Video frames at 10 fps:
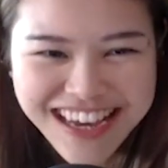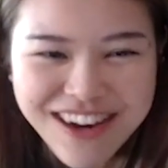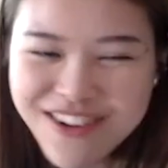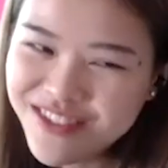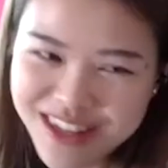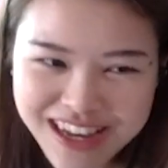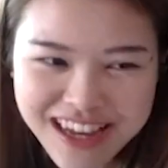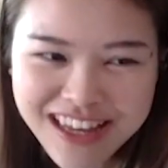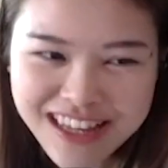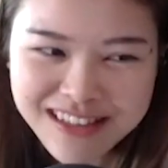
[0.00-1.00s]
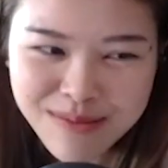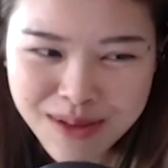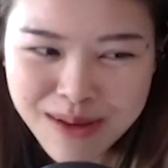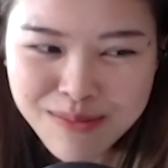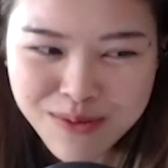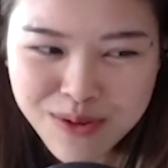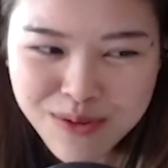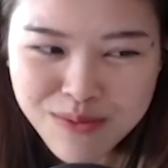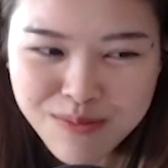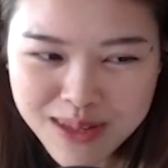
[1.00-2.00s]
Over there, and sometimes we
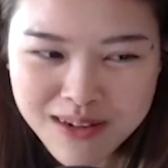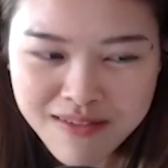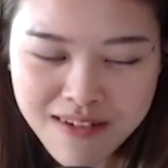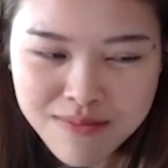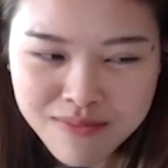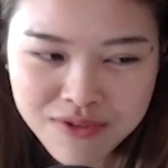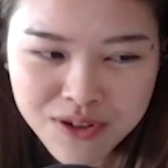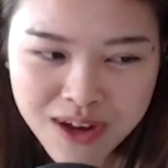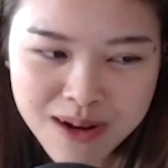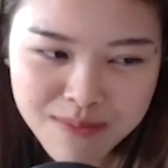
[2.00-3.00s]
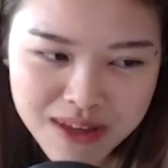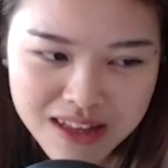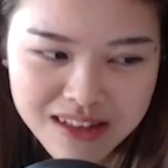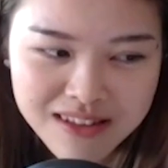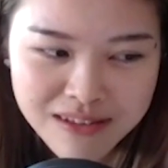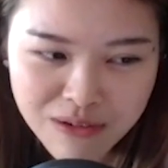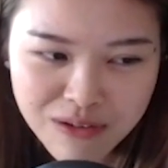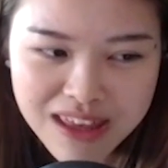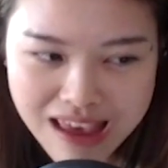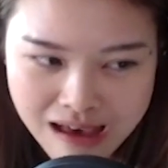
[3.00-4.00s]
do beat around the bush quite a bit. So
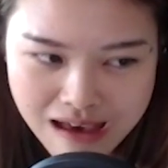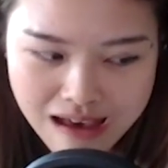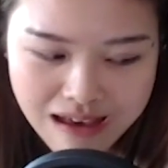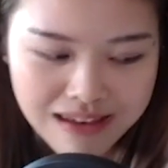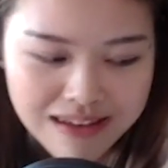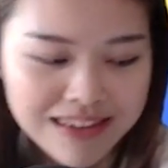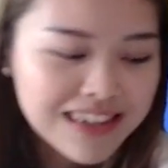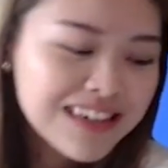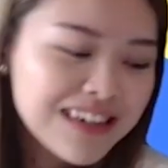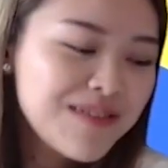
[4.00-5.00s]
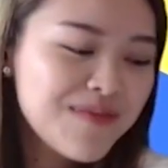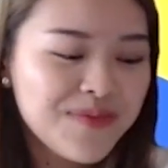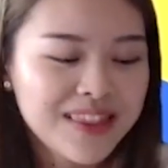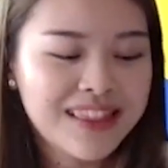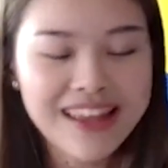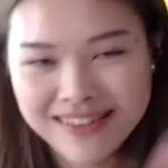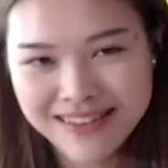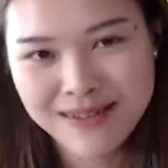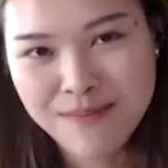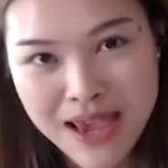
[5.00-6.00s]
yeah, that's
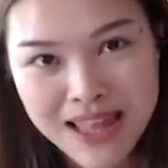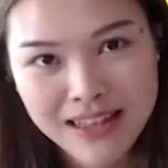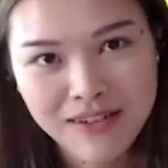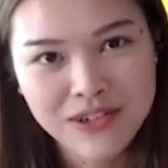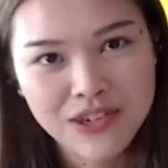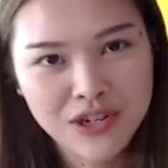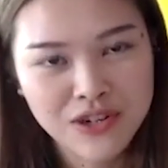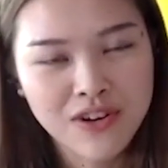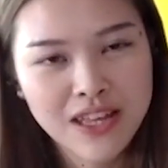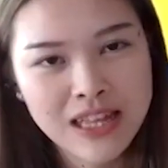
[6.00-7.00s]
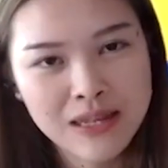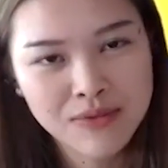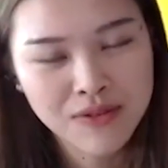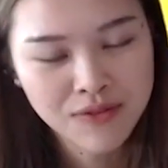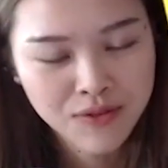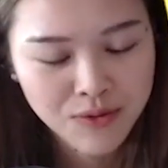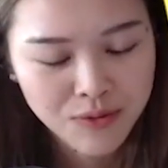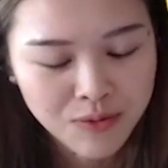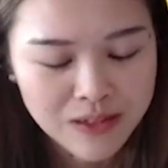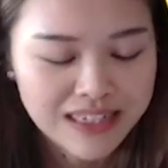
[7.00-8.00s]
the main culture shock in terms of
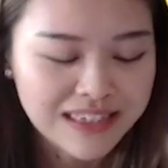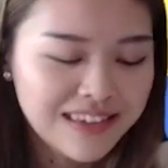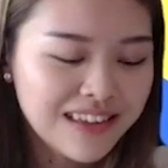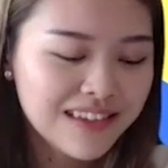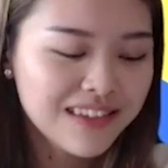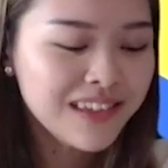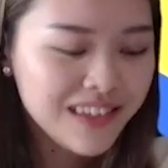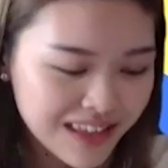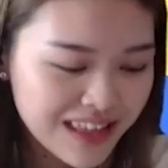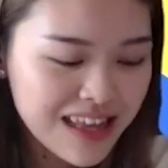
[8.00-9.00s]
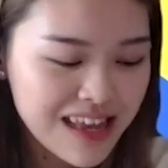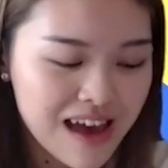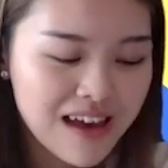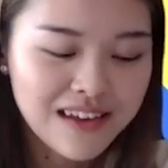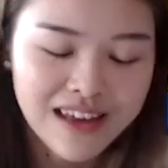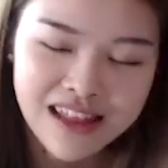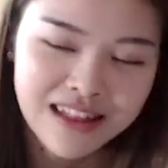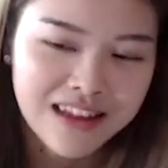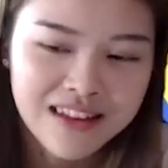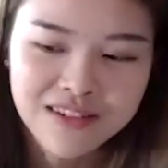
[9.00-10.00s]
schooling. Yeah, and
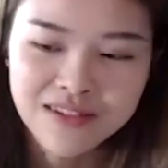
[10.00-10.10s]
then